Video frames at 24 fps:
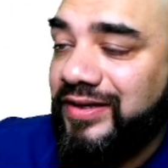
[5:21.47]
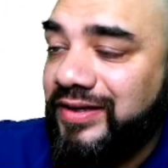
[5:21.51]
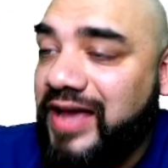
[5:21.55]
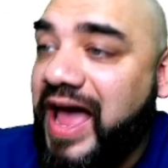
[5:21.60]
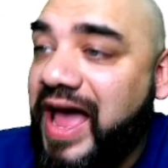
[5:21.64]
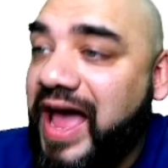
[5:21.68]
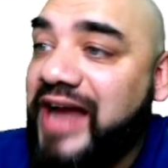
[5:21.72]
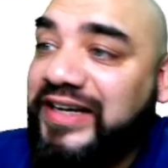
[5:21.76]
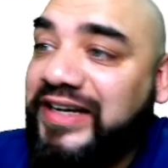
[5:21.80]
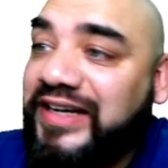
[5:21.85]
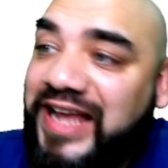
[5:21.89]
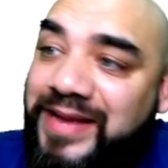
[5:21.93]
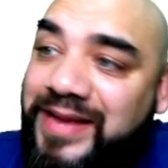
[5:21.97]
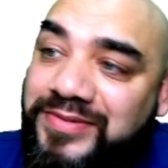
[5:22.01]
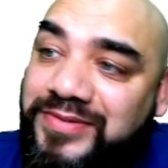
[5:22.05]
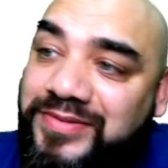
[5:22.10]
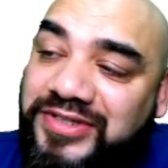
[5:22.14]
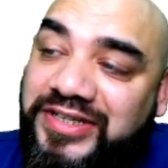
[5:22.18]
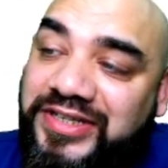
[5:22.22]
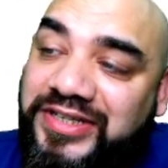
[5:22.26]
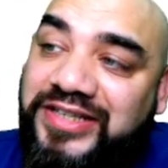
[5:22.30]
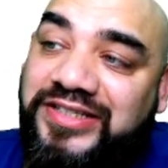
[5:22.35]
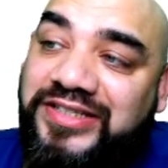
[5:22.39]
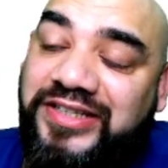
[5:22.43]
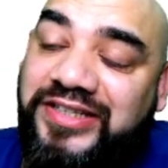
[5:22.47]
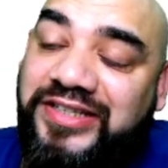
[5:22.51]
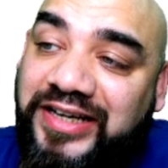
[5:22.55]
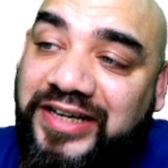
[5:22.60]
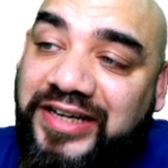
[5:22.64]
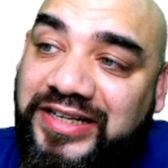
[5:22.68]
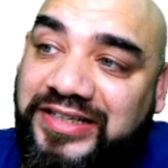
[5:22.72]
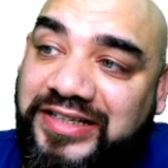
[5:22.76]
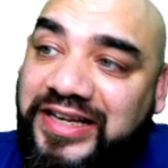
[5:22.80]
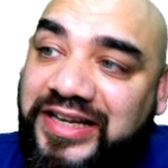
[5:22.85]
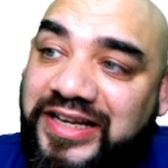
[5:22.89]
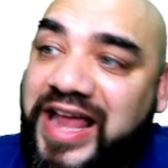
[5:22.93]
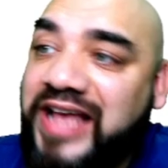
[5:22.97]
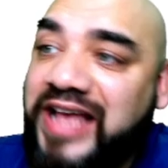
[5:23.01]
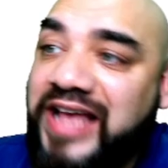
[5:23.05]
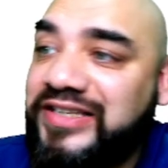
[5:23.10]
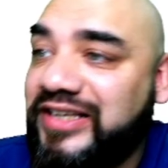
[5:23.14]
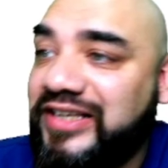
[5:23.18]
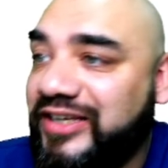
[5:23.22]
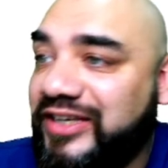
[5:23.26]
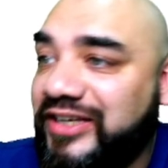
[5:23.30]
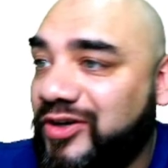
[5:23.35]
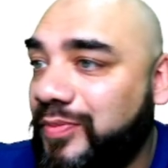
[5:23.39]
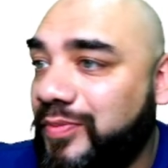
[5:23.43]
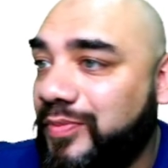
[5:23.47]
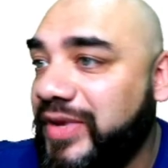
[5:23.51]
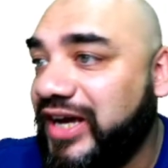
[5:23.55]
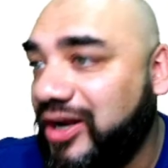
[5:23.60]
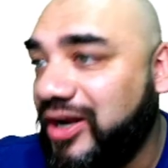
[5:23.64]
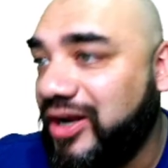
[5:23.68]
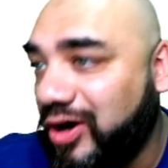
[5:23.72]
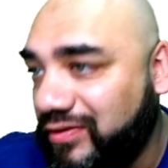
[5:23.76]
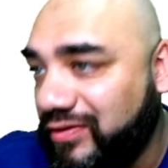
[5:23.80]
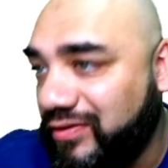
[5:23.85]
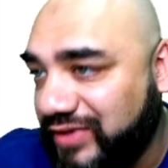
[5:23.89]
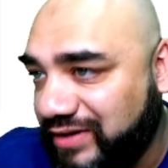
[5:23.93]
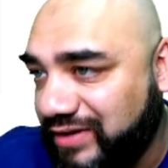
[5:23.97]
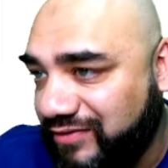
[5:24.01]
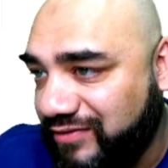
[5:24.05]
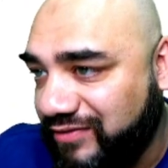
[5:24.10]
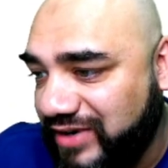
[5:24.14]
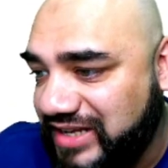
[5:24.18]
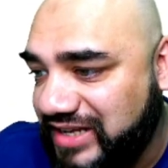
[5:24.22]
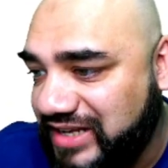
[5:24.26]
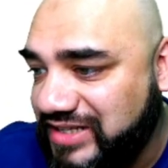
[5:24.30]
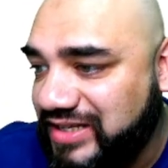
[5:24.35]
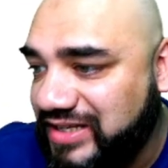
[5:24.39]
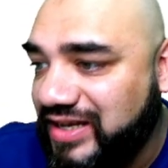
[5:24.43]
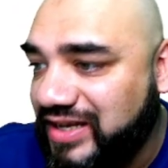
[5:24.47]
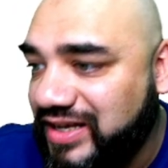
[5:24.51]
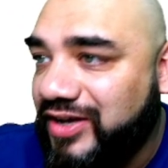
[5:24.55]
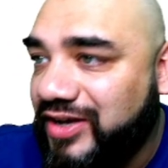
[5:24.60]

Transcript: At times, these details can actually make a lot of difference.